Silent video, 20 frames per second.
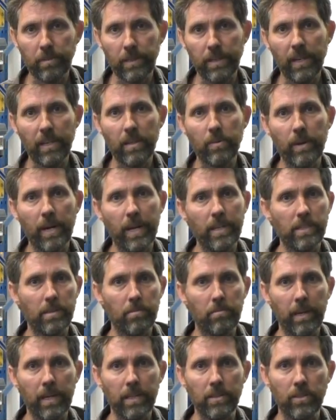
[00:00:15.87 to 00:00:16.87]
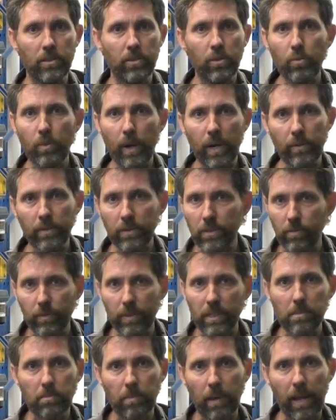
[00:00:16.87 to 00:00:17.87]
but in other ways it makes it a good way to sort
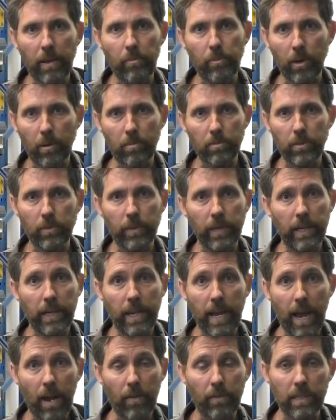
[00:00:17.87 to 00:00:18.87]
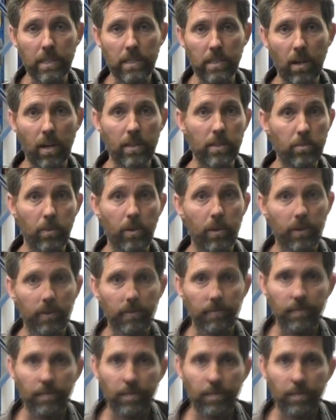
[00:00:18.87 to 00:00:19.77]
of explain what I'm doing and how these lights work.